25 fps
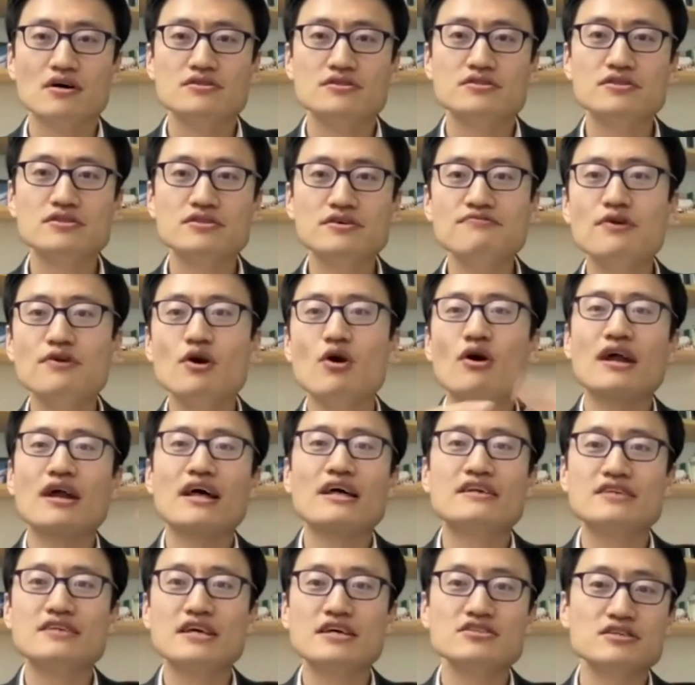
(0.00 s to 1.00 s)
different
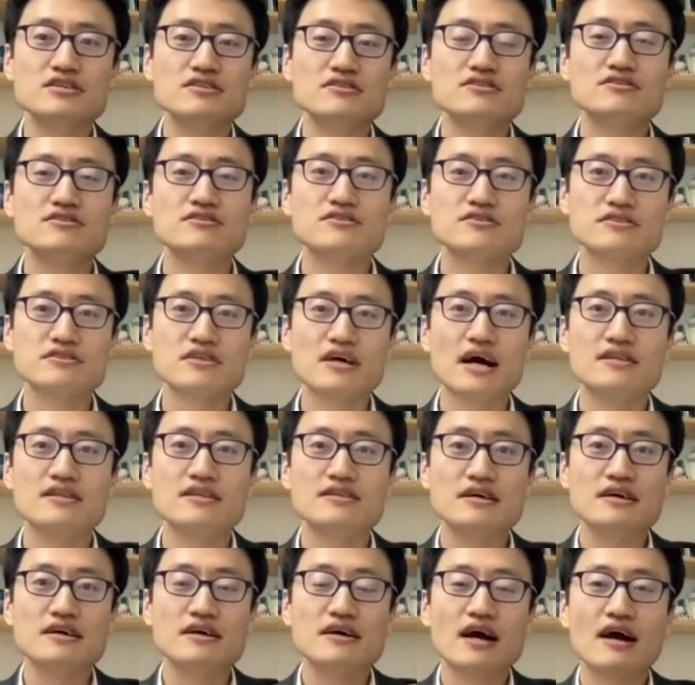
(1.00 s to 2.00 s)
organizations in the
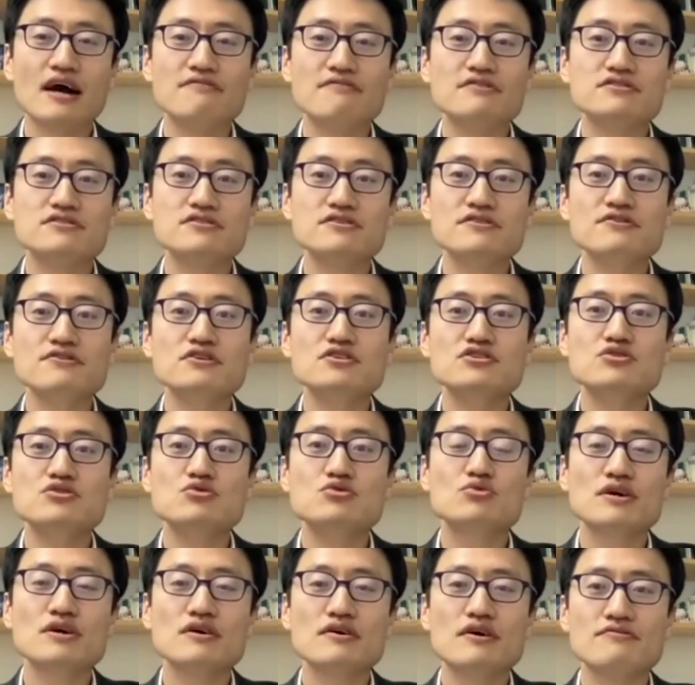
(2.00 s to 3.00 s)
society have a different
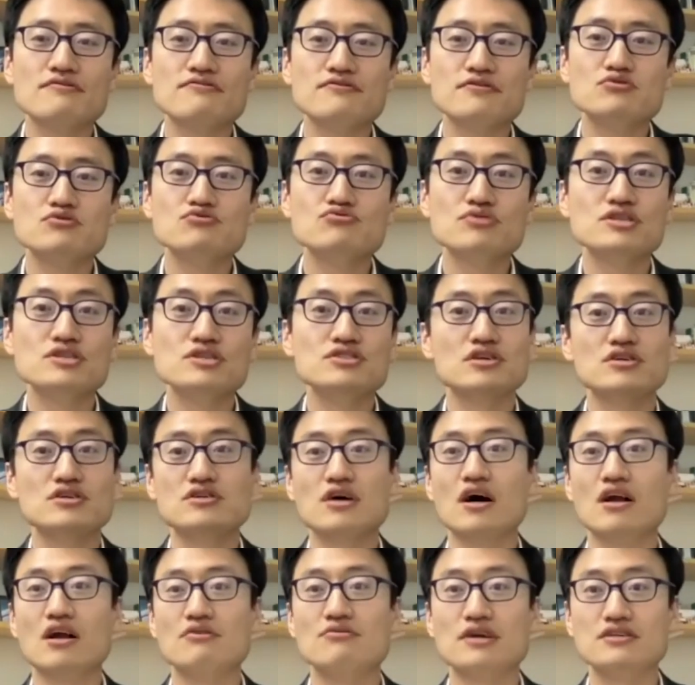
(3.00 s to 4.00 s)
degree of risk
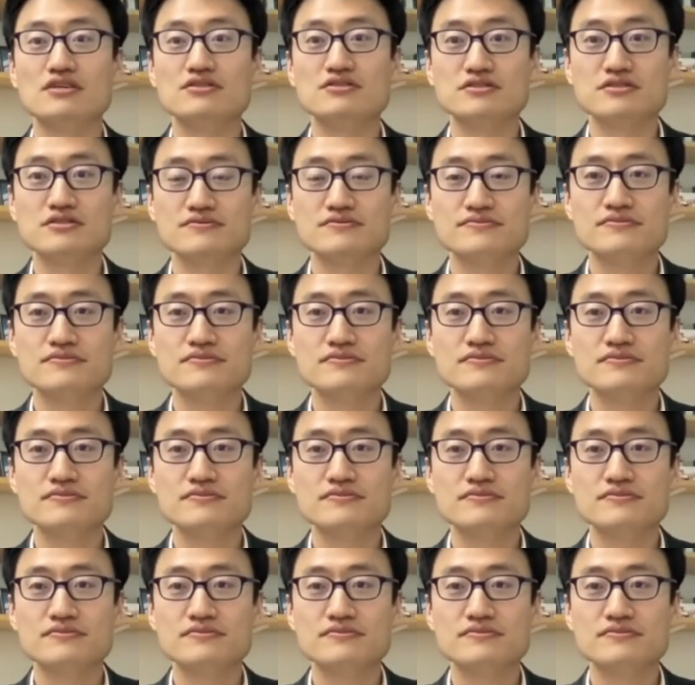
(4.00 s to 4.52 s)
tolerance,